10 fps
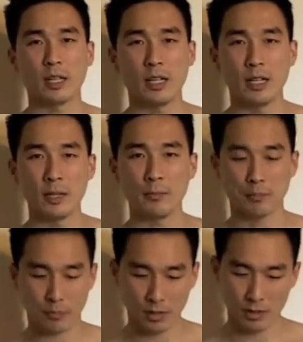Um,
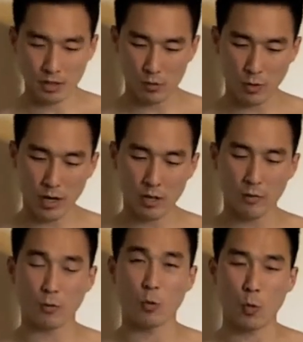this right here
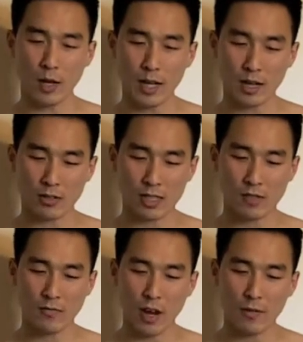for one ounce
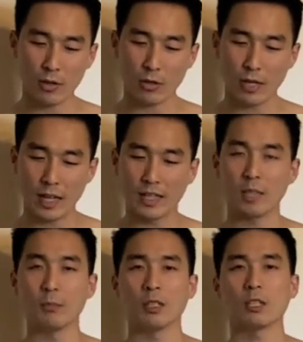has
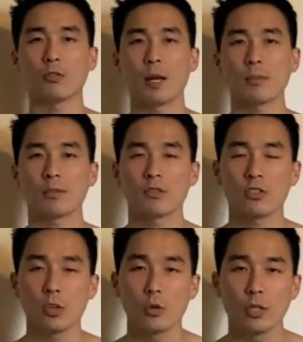580 milligrams of
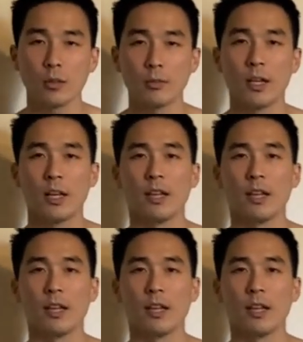sodium.